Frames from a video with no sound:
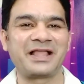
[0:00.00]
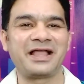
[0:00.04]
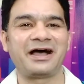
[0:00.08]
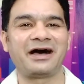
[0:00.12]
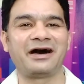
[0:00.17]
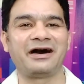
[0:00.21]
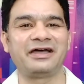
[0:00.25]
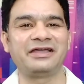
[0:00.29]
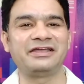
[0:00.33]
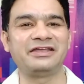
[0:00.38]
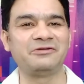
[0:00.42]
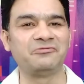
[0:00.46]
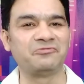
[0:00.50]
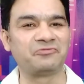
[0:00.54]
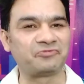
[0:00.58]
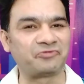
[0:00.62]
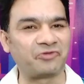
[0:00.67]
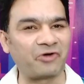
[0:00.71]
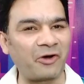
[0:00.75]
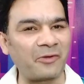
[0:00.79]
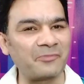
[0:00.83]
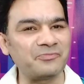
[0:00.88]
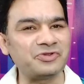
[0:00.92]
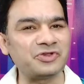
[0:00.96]
I
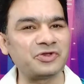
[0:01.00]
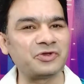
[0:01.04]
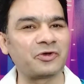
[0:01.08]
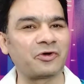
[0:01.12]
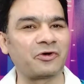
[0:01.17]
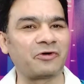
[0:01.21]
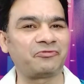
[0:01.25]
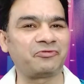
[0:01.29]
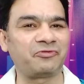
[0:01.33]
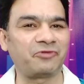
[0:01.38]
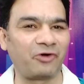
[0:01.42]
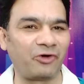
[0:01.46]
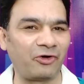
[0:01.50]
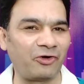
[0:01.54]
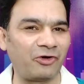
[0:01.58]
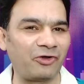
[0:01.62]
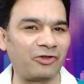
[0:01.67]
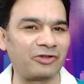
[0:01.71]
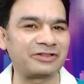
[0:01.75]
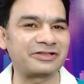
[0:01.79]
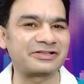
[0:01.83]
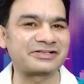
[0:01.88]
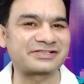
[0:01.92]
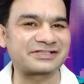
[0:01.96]
informed you of
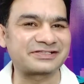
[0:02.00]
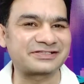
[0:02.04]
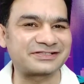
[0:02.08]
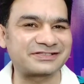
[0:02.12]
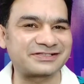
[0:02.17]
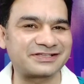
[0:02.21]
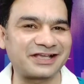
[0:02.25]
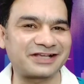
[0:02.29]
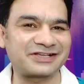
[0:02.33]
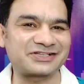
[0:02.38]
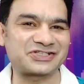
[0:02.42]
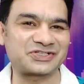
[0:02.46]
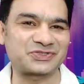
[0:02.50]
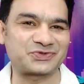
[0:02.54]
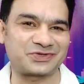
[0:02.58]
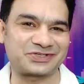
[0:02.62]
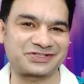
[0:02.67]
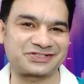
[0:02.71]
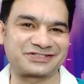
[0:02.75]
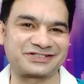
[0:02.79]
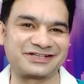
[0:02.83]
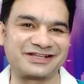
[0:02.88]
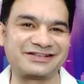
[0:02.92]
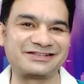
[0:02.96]
all the 6
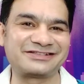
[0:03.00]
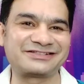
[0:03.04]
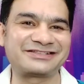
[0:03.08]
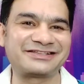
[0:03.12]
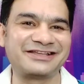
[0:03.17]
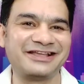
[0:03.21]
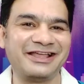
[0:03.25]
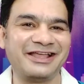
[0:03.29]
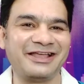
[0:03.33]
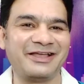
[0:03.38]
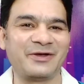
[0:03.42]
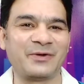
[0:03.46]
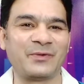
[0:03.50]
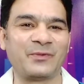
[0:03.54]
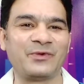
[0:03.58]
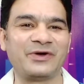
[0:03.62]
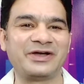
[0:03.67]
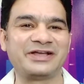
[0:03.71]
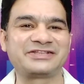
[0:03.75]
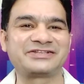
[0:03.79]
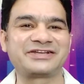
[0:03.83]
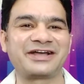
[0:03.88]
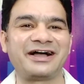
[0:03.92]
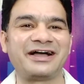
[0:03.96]
questions
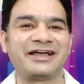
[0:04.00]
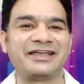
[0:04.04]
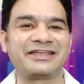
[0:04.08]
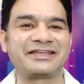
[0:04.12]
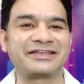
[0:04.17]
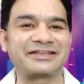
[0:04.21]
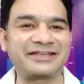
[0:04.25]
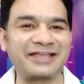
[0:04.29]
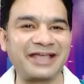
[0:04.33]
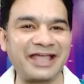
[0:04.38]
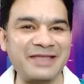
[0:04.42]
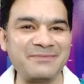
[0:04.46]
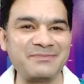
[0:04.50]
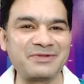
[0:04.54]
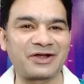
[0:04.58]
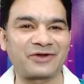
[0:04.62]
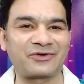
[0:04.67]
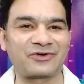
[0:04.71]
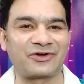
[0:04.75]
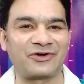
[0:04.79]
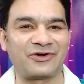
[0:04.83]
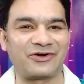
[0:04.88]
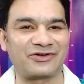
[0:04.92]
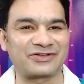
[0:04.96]
which I came
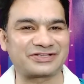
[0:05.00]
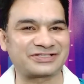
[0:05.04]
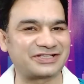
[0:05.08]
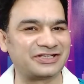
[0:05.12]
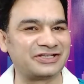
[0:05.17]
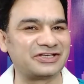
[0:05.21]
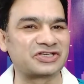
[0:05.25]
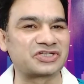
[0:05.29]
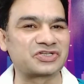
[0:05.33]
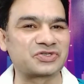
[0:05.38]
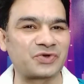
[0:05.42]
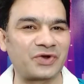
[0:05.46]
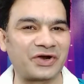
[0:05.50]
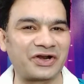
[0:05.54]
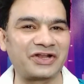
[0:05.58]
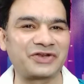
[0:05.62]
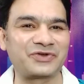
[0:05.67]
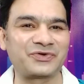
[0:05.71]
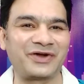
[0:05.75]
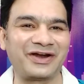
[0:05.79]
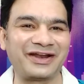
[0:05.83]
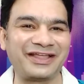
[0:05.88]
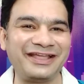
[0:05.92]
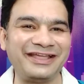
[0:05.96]
across in
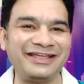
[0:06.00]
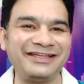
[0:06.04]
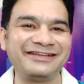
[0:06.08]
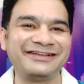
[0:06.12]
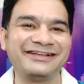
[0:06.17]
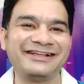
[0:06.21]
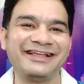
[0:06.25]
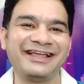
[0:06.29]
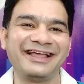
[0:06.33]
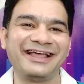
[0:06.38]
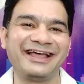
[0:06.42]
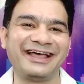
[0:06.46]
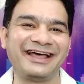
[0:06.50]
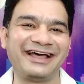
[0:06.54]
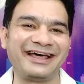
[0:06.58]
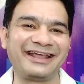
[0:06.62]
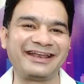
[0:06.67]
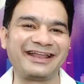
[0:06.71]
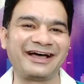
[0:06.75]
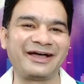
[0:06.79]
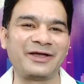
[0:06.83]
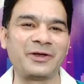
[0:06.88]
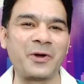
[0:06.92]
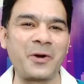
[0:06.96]
2020,
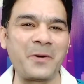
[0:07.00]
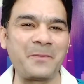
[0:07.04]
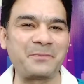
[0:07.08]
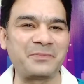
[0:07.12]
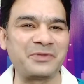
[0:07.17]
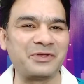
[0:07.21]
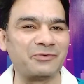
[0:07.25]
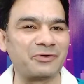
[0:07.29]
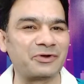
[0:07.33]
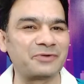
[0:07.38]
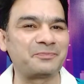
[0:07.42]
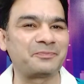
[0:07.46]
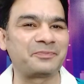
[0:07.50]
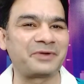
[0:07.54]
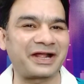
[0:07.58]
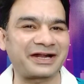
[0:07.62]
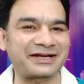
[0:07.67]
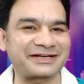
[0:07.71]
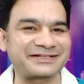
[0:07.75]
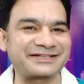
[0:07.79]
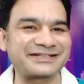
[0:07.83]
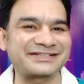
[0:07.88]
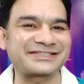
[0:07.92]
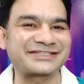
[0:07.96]
and I hope you would
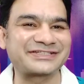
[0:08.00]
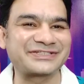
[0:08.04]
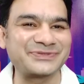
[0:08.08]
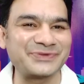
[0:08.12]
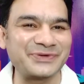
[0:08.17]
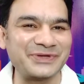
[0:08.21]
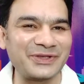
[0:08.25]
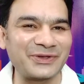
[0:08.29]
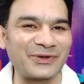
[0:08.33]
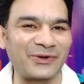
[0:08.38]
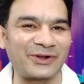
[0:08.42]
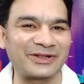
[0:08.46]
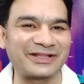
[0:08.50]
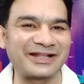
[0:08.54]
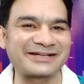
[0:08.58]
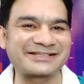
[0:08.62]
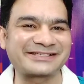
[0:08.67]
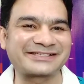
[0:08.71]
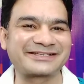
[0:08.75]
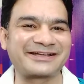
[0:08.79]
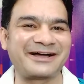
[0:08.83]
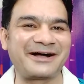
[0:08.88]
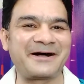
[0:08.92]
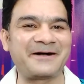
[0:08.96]
practice doing all that
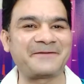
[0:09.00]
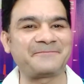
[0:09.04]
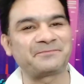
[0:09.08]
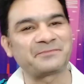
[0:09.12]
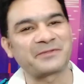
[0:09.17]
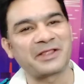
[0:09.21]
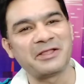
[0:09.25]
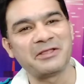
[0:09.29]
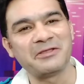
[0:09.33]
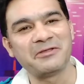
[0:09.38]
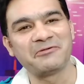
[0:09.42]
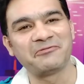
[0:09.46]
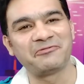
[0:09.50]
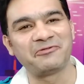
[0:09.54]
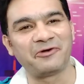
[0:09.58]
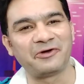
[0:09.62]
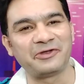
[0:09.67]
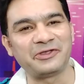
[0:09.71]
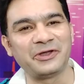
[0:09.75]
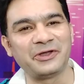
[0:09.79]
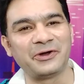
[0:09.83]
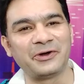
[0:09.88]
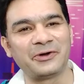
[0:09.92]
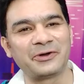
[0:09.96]
stuff for
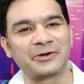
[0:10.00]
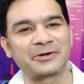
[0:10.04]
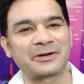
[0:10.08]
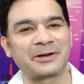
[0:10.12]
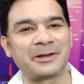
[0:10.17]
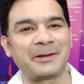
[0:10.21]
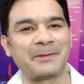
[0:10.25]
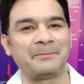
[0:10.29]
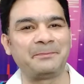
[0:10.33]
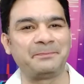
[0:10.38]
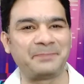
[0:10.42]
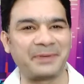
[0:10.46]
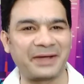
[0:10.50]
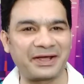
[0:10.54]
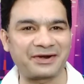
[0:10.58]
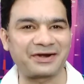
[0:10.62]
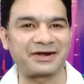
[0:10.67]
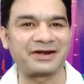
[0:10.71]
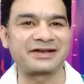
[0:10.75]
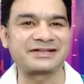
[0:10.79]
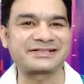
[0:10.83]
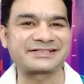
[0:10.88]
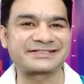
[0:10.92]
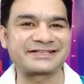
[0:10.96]
your
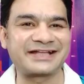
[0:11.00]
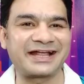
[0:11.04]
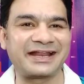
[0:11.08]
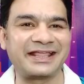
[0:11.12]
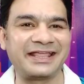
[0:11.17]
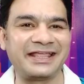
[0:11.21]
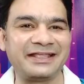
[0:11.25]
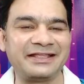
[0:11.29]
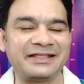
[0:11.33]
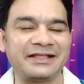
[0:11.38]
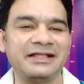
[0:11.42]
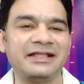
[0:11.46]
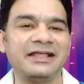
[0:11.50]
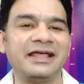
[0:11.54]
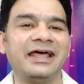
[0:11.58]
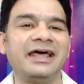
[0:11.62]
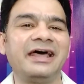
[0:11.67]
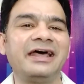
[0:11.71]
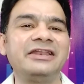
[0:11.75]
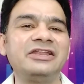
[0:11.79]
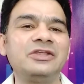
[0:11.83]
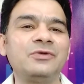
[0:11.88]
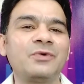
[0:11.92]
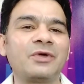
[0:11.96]
better understanding,
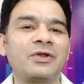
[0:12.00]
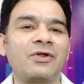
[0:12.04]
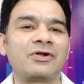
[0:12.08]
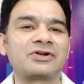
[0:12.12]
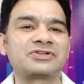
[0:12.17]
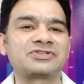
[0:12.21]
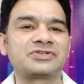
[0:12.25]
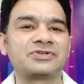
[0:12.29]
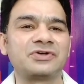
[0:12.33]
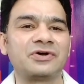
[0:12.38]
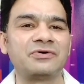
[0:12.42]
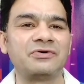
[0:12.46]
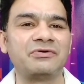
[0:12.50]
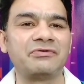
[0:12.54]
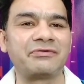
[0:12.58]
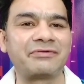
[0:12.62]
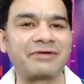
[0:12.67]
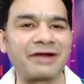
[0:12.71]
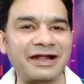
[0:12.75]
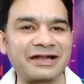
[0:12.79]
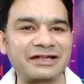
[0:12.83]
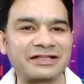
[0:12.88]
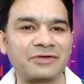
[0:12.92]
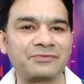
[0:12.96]
and you would also
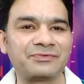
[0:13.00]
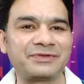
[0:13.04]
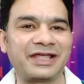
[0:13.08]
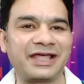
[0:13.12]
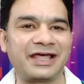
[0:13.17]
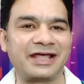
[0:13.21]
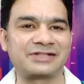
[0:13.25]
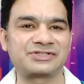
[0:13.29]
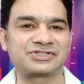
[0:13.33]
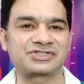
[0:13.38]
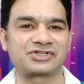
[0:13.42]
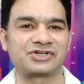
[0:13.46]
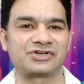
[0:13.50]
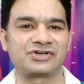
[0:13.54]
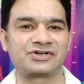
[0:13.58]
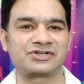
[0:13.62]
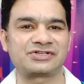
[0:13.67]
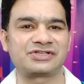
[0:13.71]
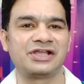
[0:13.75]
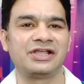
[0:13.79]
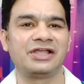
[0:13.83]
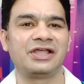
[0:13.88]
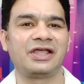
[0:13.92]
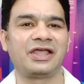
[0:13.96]
write down the
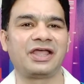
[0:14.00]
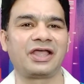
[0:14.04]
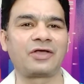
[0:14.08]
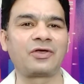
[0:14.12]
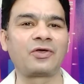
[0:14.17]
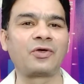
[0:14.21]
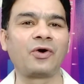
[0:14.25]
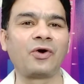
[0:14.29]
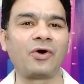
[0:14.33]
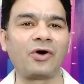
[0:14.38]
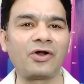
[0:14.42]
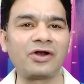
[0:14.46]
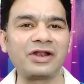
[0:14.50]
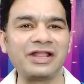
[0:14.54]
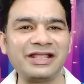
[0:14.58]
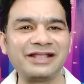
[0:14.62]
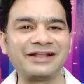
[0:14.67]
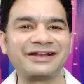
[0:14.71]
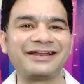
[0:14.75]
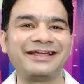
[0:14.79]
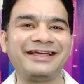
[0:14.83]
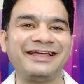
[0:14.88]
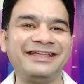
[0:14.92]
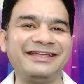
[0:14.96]
answers
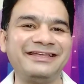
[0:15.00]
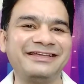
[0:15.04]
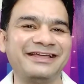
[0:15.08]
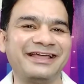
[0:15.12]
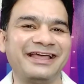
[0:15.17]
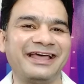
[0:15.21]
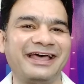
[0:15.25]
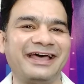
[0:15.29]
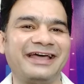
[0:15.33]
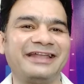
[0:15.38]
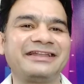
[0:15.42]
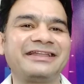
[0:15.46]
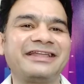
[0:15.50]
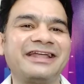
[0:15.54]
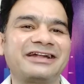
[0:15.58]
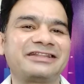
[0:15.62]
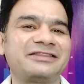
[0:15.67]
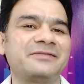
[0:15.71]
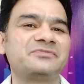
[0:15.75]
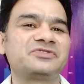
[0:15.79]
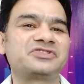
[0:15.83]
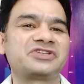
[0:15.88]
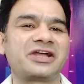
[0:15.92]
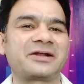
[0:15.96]
accordingly and get
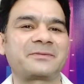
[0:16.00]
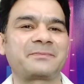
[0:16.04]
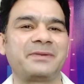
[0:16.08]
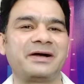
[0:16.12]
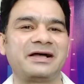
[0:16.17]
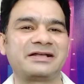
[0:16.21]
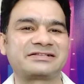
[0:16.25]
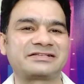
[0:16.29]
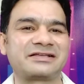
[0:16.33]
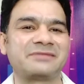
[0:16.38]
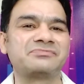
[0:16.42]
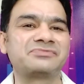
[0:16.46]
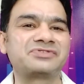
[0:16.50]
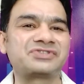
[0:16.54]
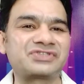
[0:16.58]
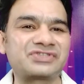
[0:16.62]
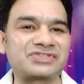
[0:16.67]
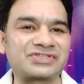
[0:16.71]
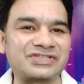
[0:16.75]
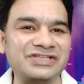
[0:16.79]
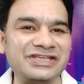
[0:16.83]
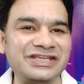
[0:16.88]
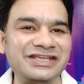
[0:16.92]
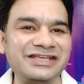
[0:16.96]
them checked by some
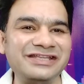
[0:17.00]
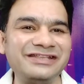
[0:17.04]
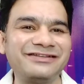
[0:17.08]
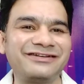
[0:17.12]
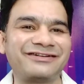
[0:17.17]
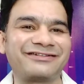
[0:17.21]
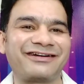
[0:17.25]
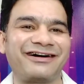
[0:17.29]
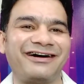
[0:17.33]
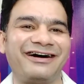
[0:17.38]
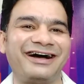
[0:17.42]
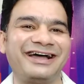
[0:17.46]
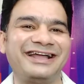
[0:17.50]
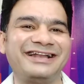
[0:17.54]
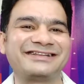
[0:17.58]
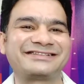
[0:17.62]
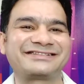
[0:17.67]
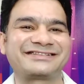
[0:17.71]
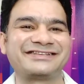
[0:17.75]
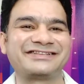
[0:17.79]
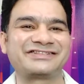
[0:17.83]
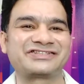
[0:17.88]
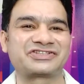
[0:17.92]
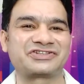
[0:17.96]
senior
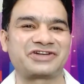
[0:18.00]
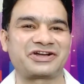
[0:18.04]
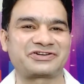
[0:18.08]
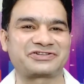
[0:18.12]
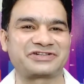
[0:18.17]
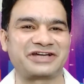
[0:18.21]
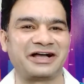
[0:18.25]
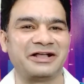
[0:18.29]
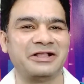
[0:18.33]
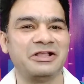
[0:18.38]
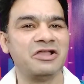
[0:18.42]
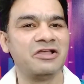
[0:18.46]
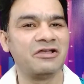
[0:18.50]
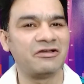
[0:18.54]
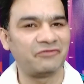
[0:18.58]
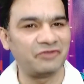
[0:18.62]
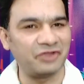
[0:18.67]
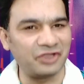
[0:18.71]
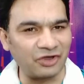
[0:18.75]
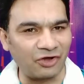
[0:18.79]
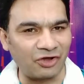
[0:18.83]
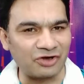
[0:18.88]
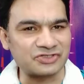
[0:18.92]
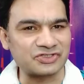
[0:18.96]
IELTS instructor.
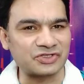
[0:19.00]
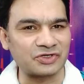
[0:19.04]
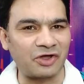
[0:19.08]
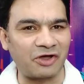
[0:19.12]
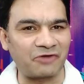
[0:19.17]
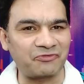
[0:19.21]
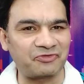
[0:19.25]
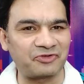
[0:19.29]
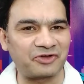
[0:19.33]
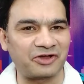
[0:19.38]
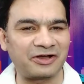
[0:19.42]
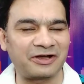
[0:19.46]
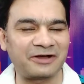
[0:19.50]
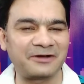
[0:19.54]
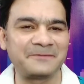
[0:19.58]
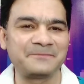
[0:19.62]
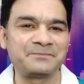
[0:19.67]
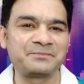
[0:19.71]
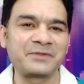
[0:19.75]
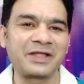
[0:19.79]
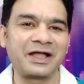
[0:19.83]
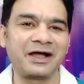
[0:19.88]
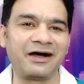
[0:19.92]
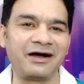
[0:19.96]
We also offer
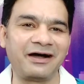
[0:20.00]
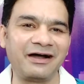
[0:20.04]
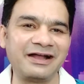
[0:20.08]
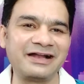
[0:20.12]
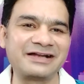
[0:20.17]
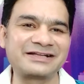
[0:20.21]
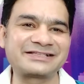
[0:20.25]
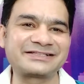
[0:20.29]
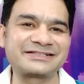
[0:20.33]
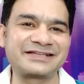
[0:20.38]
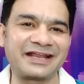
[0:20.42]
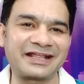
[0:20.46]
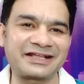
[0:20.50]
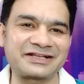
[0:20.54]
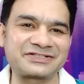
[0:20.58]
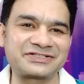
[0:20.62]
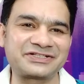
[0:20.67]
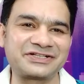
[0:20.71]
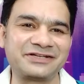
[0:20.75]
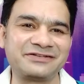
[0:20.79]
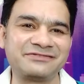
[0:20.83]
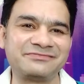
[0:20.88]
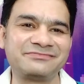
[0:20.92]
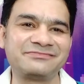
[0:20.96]
IELTS
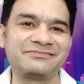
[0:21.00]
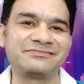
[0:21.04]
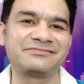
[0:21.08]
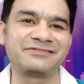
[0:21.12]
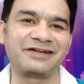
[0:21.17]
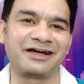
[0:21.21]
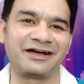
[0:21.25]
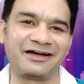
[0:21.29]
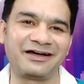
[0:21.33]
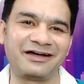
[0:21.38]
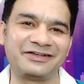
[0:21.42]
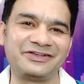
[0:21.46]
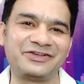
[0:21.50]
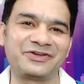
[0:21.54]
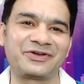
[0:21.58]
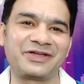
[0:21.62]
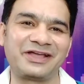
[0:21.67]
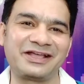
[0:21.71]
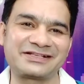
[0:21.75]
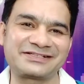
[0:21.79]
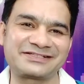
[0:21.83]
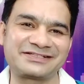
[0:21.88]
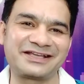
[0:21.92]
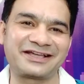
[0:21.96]
correction, your
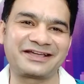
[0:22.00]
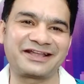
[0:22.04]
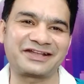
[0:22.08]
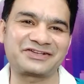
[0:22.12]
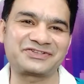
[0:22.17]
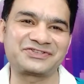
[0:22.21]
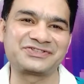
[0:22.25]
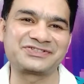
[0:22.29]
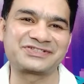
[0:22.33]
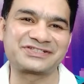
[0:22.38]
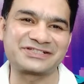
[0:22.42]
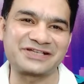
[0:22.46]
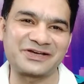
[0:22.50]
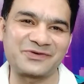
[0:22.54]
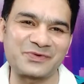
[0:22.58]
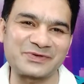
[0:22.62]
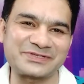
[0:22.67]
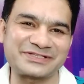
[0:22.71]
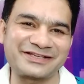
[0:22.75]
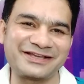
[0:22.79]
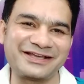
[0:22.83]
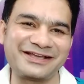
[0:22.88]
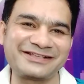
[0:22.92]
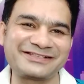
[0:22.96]
essay correction
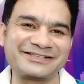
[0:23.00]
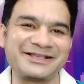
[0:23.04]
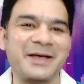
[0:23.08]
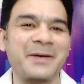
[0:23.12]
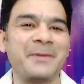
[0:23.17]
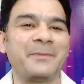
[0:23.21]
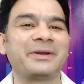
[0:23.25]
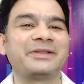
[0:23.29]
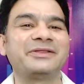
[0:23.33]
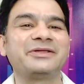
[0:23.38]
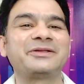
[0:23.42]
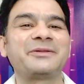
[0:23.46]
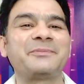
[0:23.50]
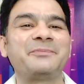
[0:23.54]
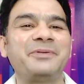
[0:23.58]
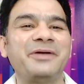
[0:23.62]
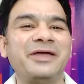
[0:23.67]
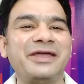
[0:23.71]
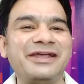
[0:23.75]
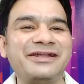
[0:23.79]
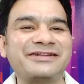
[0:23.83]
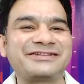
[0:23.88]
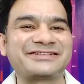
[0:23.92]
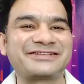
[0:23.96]
services, but they're the
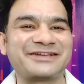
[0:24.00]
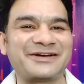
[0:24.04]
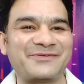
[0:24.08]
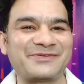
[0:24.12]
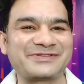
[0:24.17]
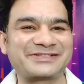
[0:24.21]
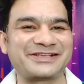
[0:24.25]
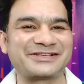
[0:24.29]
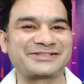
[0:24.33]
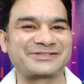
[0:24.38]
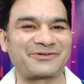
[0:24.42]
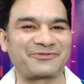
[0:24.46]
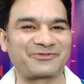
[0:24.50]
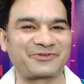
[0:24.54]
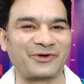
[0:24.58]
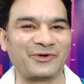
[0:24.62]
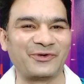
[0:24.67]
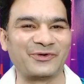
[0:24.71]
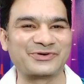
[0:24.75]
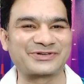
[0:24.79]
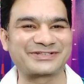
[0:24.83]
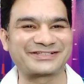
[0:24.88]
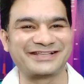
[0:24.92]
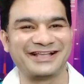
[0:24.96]
paid services, of
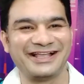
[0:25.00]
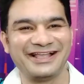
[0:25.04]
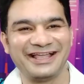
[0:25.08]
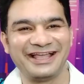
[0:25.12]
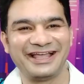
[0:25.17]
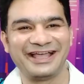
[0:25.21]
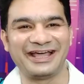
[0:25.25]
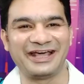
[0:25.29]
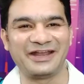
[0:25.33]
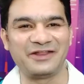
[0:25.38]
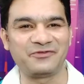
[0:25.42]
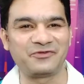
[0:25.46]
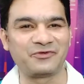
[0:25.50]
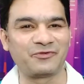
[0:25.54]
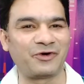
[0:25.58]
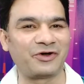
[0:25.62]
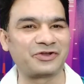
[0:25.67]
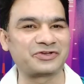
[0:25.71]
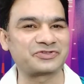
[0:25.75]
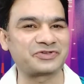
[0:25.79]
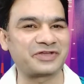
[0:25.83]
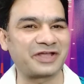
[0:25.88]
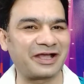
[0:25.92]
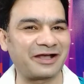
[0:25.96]
course. And if you
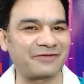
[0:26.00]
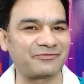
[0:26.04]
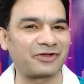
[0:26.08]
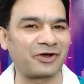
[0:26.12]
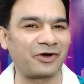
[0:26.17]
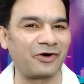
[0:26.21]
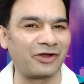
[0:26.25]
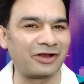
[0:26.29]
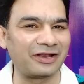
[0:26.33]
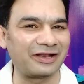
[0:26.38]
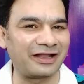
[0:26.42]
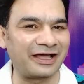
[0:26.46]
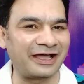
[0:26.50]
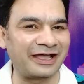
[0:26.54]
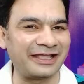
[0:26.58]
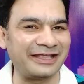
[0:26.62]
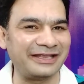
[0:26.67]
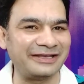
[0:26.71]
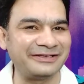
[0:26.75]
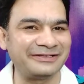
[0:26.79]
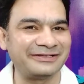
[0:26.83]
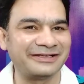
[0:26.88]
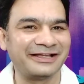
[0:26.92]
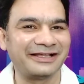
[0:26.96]
want to have the
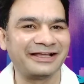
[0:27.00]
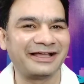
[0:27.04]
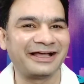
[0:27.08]
online,